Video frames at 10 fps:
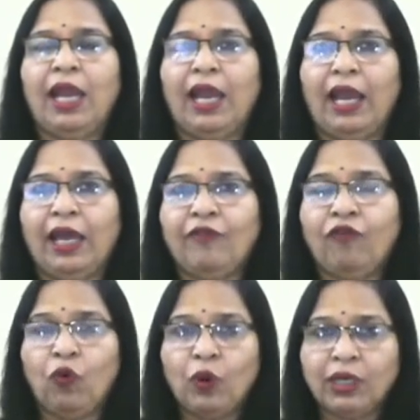and
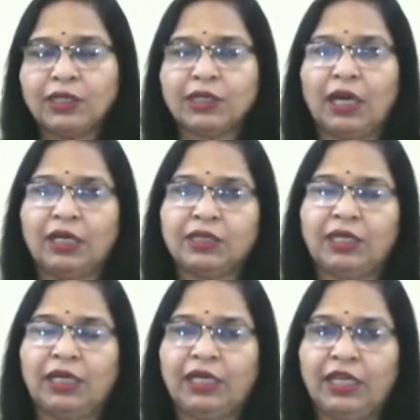focus our
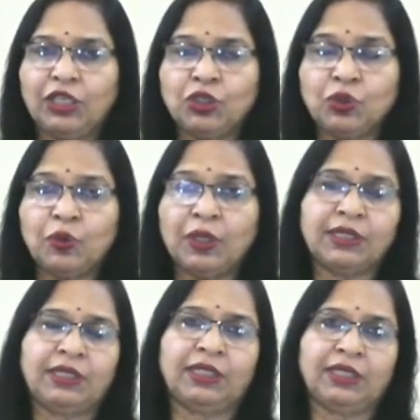study into a
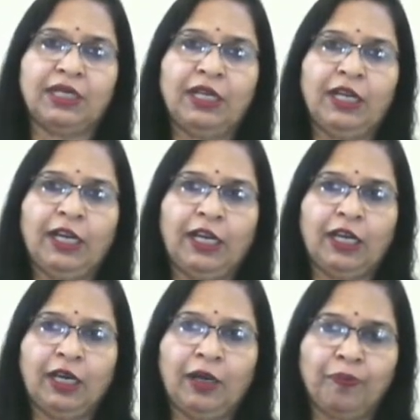certain
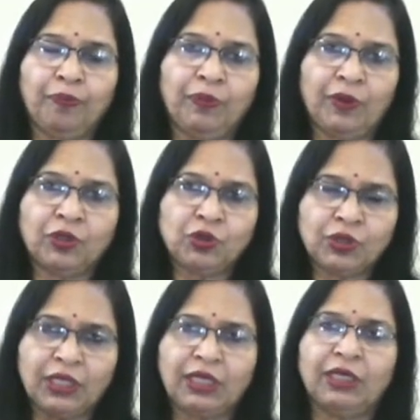uh, to
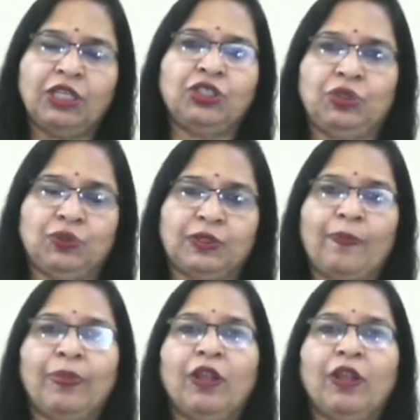certain issues.